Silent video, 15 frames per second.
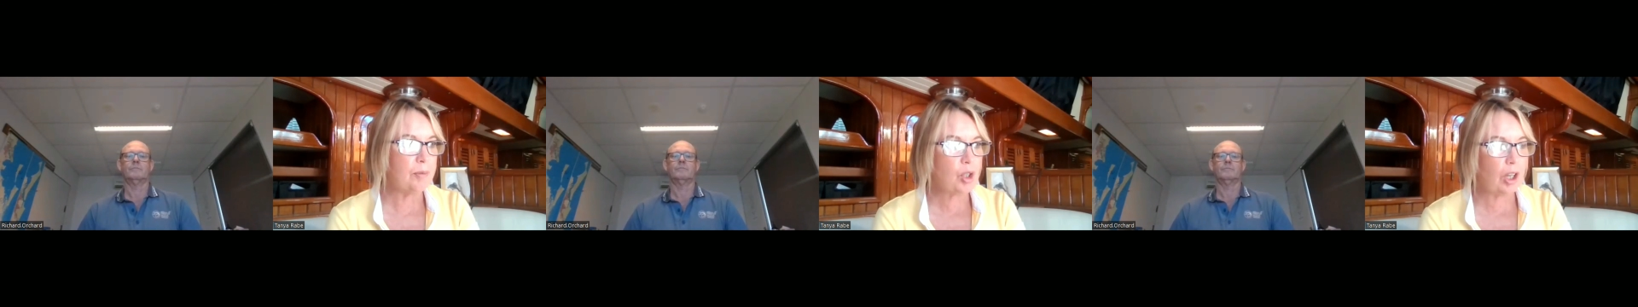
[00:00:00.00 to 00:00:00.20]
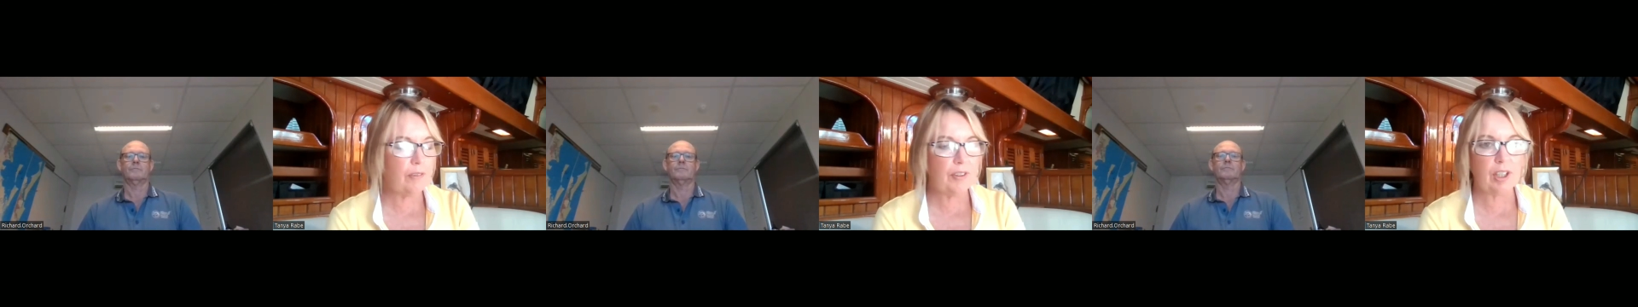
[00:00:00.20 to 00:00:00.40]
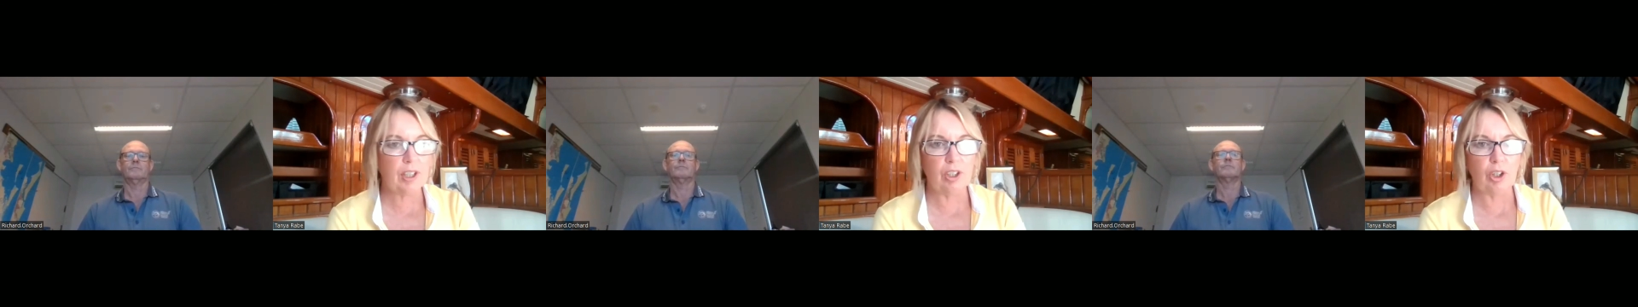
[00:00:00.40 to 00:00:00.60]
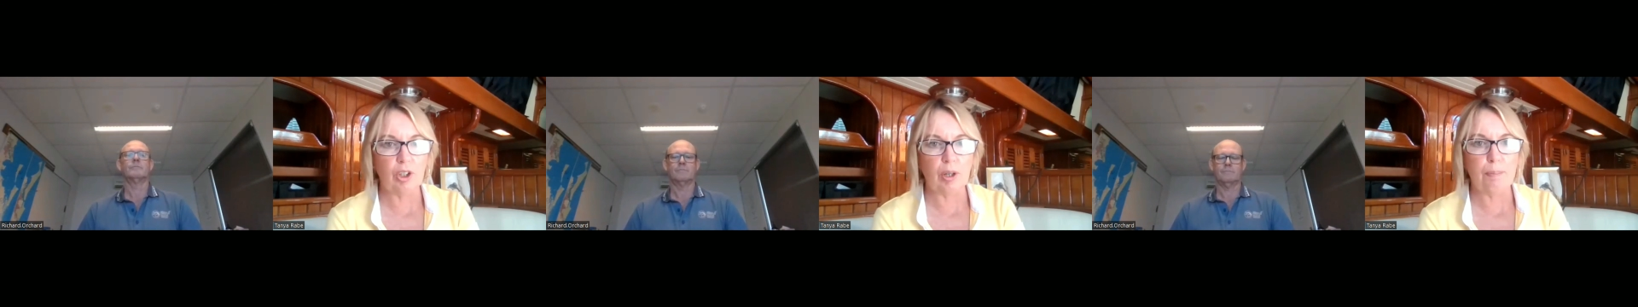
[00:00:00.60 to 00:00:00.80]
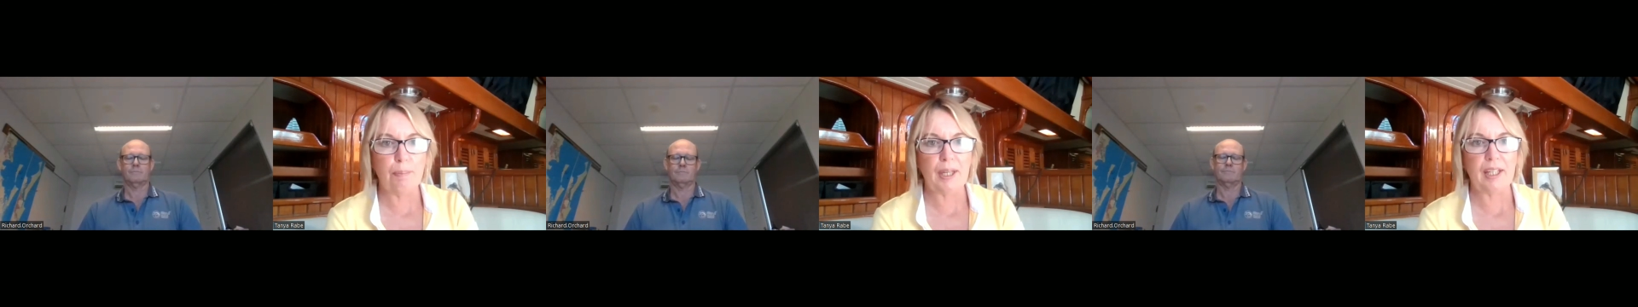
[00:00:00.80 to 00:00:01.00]
driving
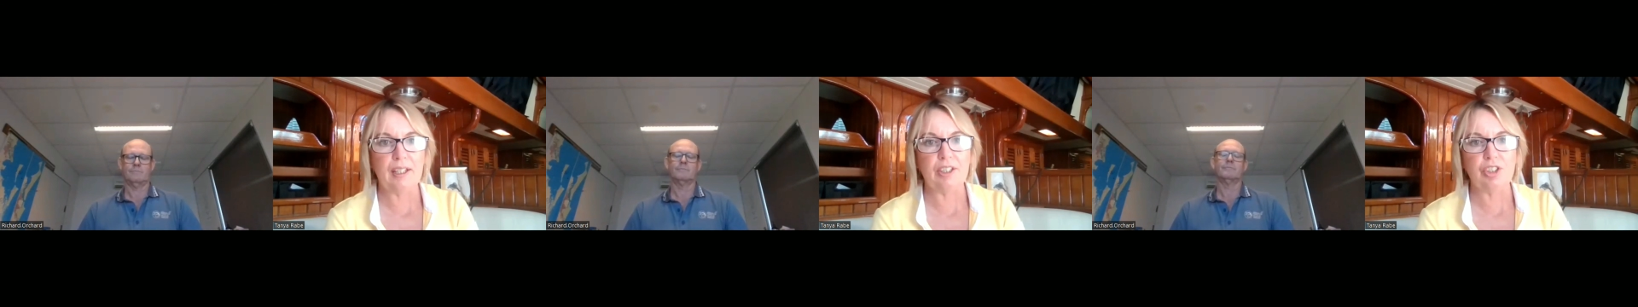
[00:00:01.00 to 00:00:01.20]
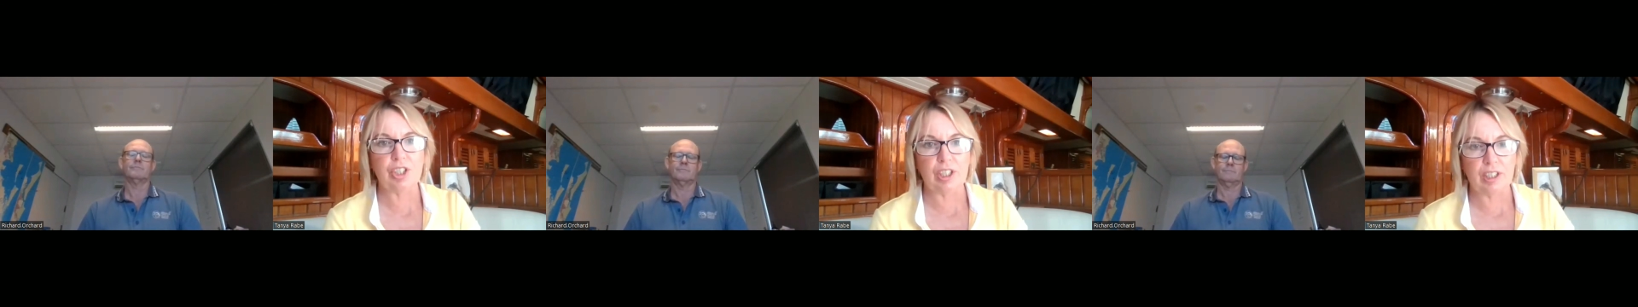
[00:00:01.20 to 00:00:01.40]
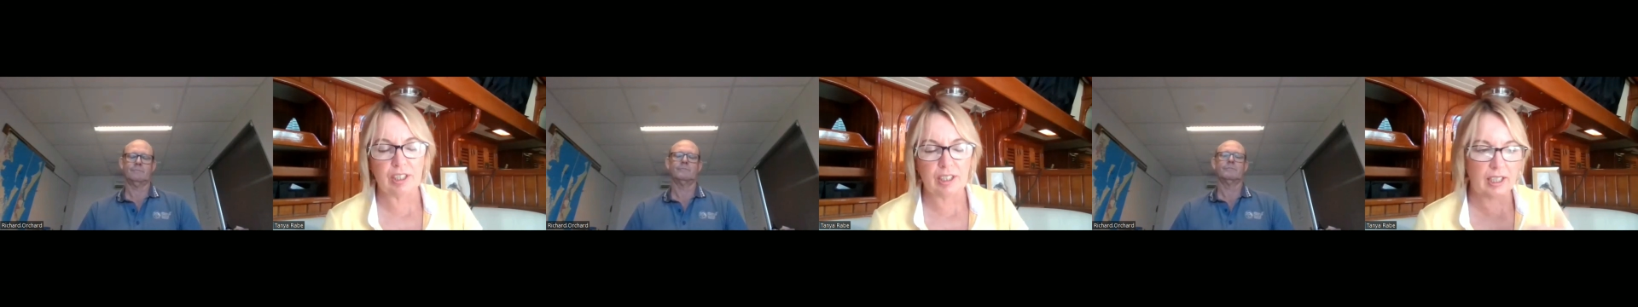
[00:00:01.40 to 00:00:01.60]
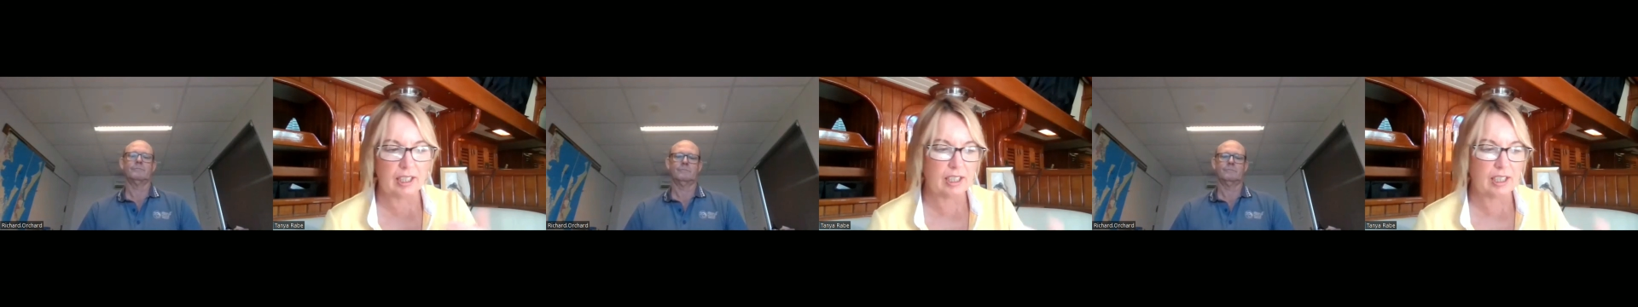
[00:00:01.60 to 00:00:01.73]
along a beach and